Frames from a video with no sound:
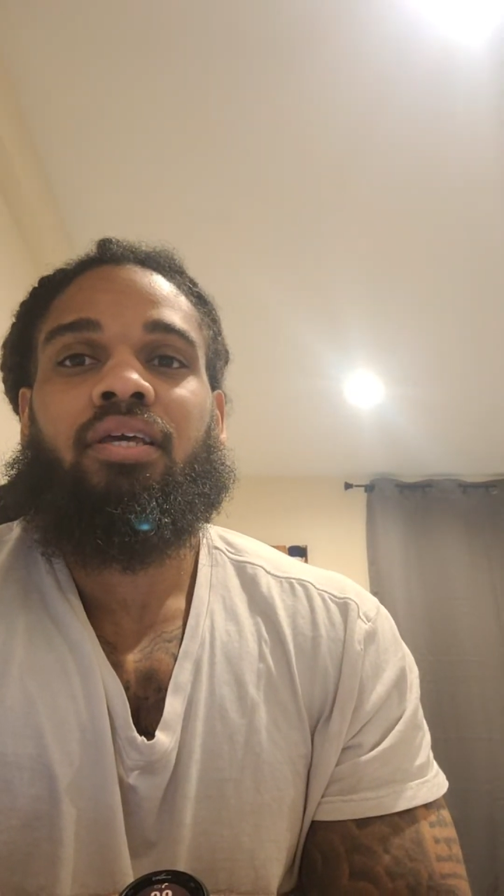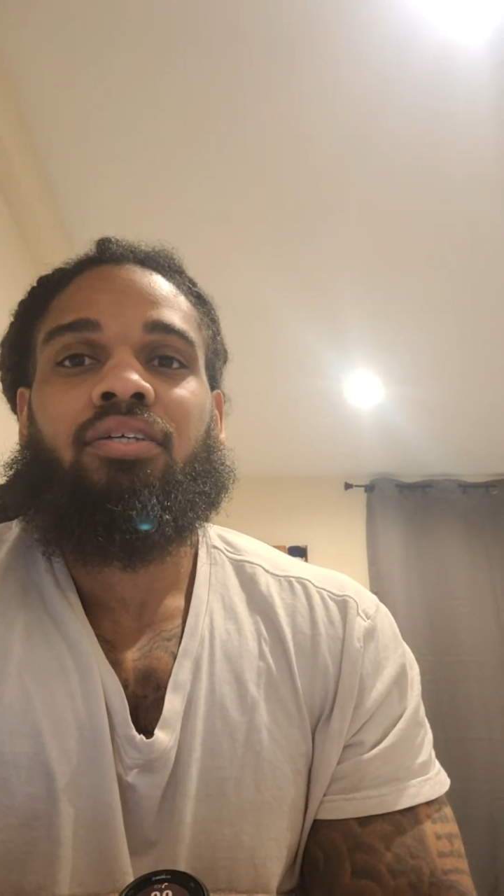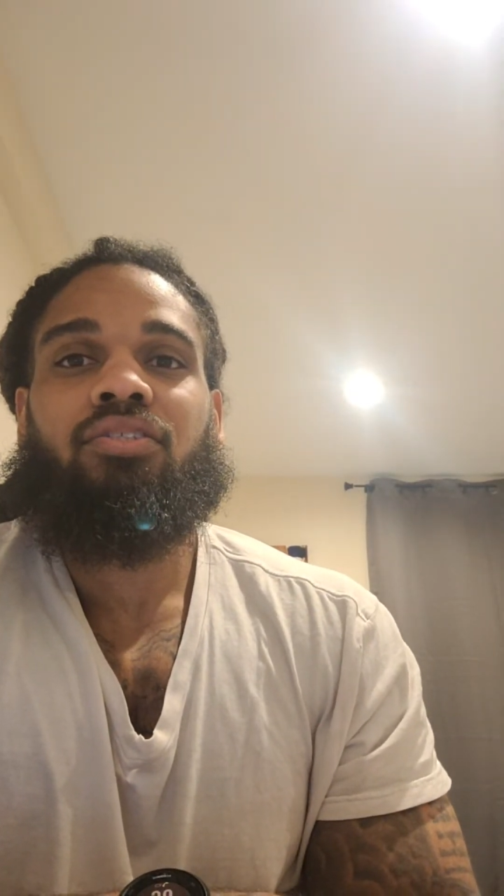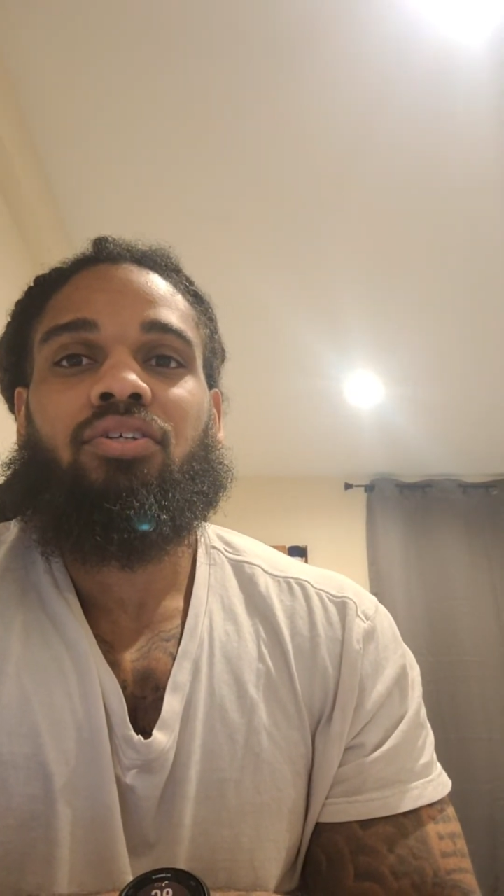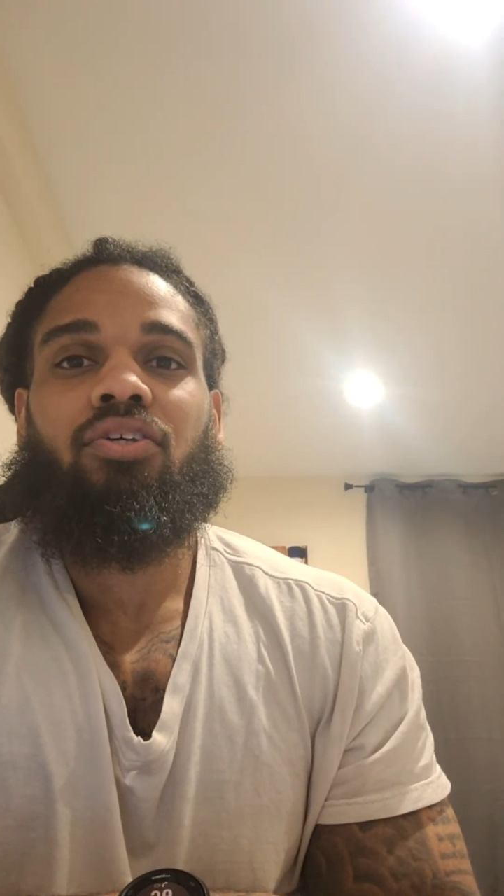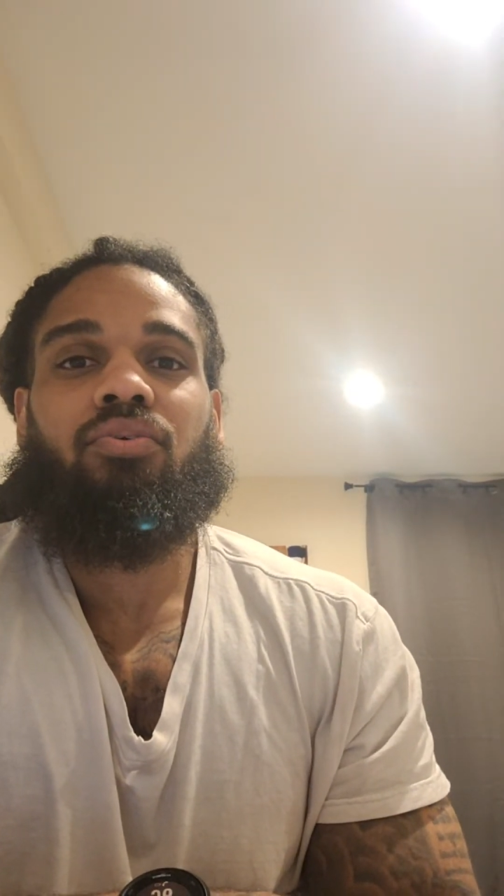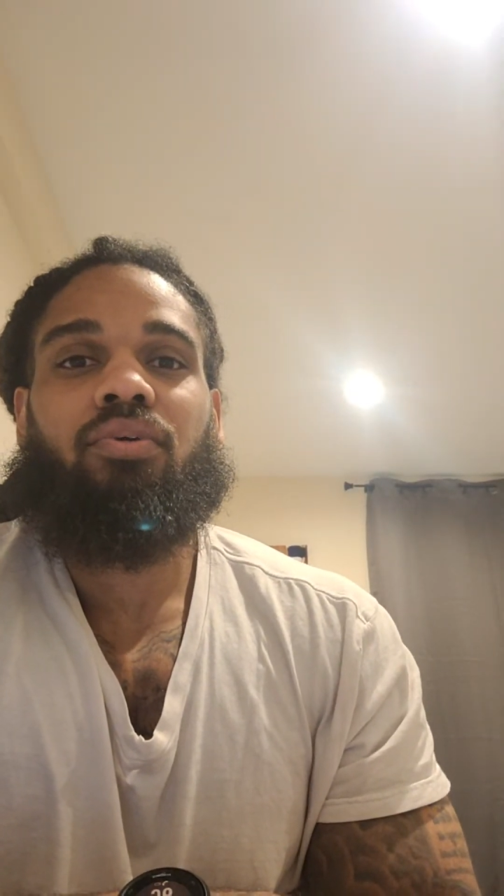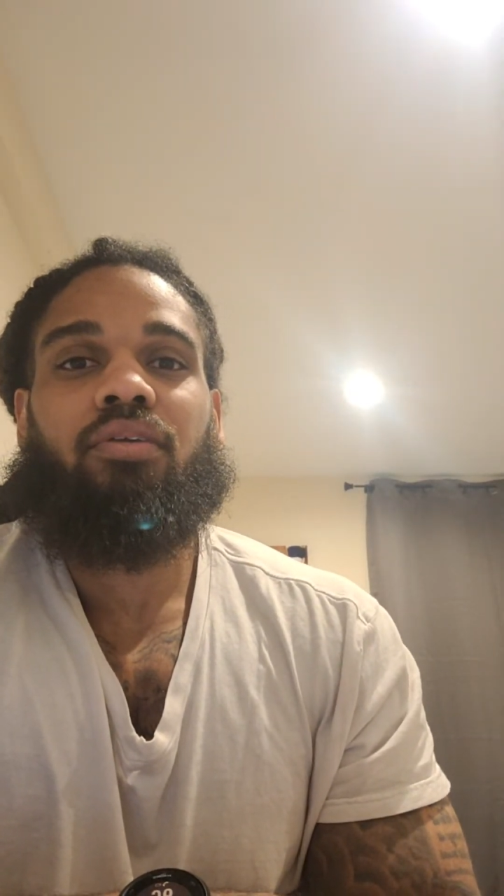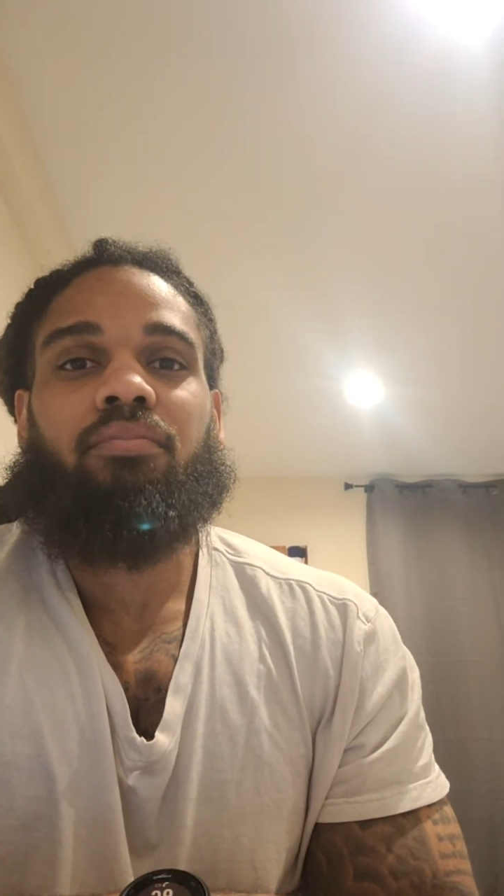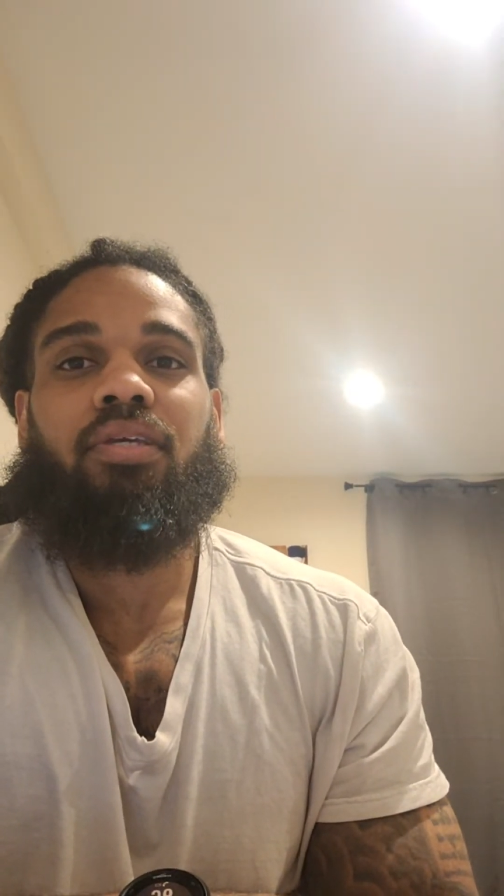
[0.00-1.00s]
So you
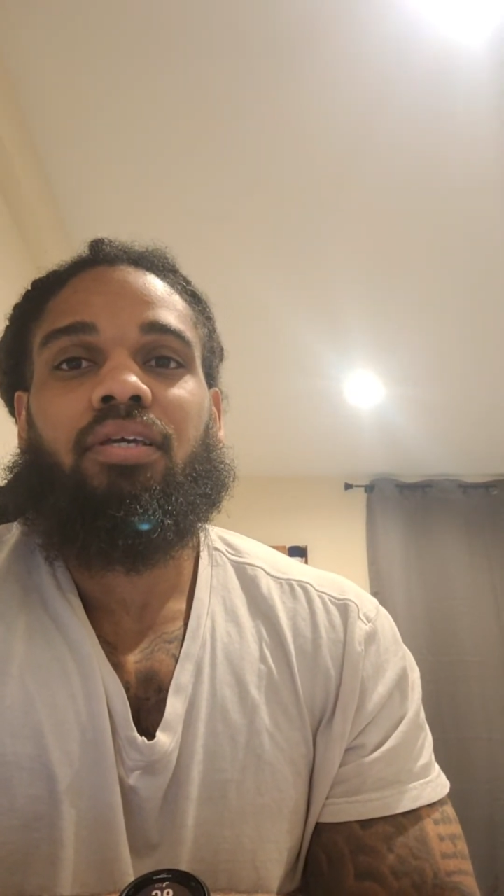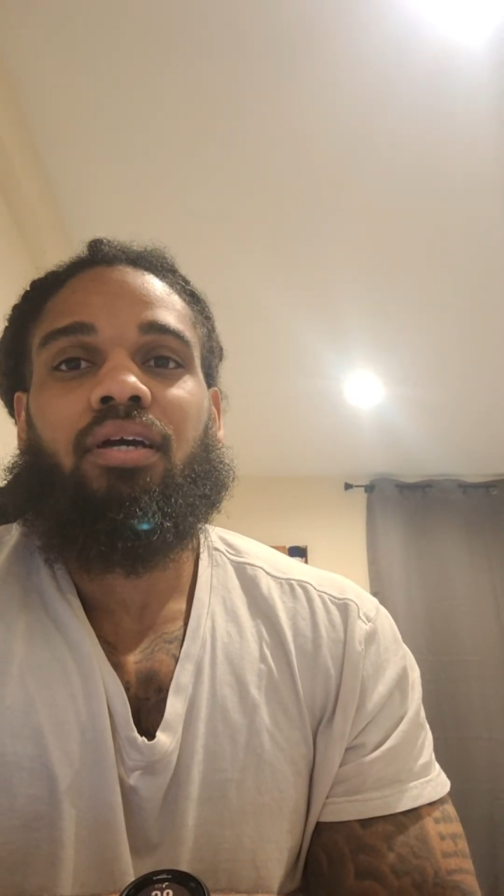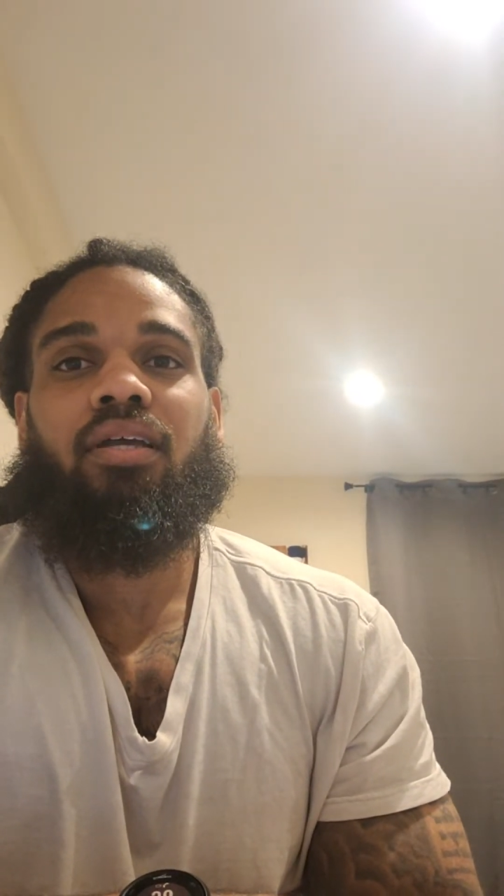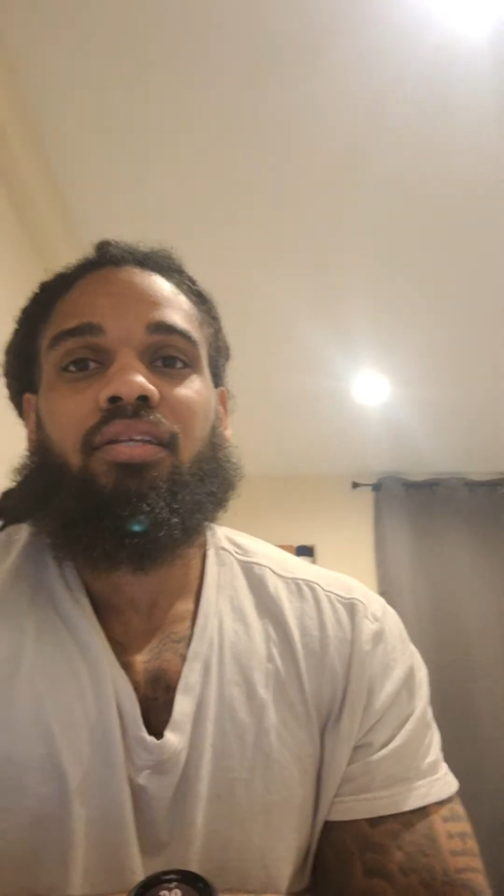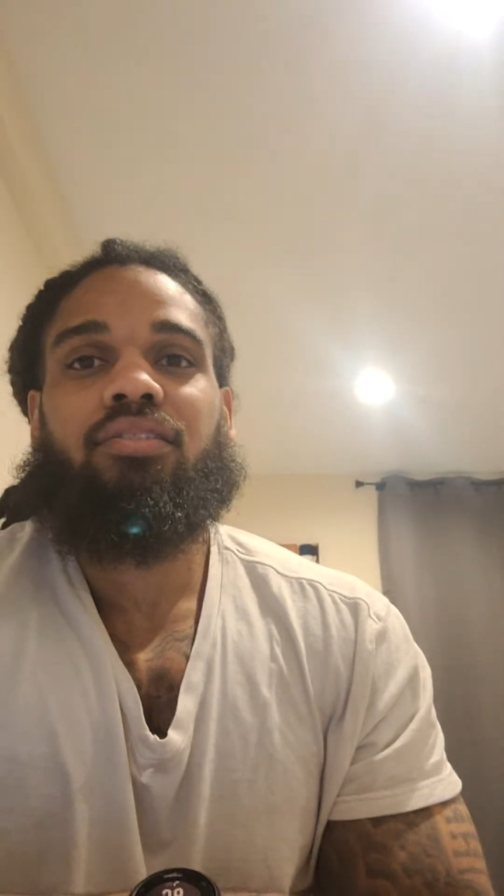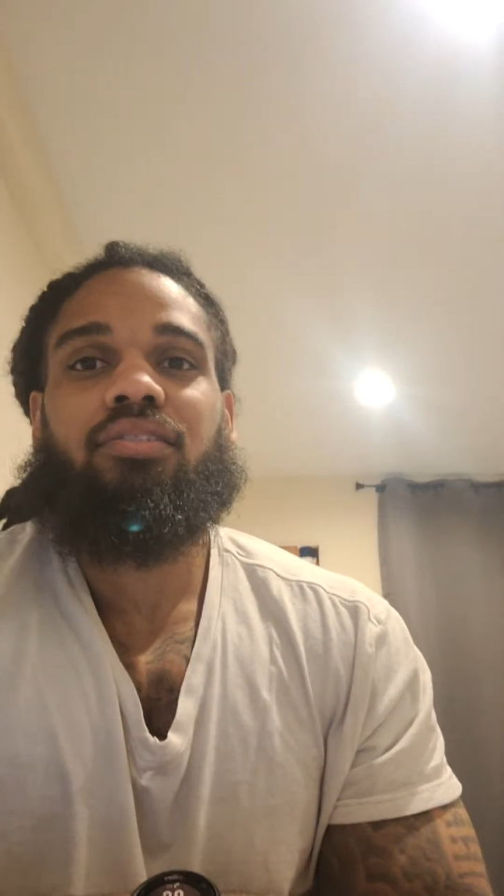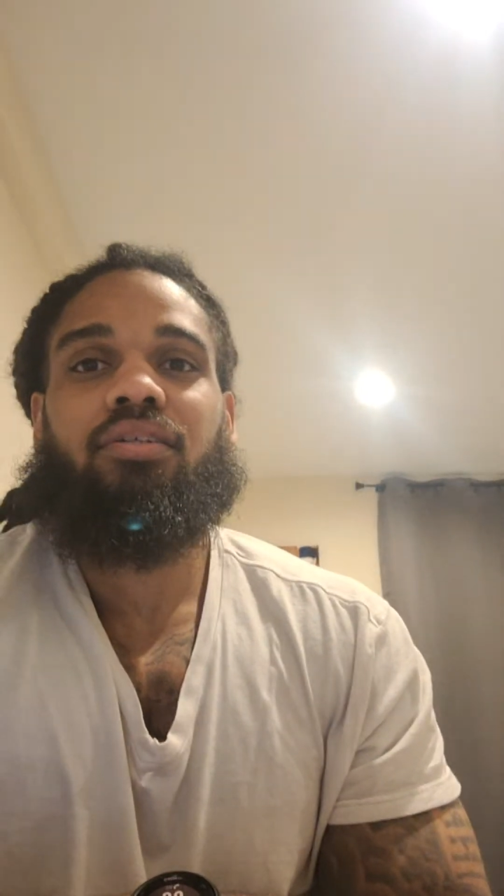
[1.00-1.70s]
want to be honest.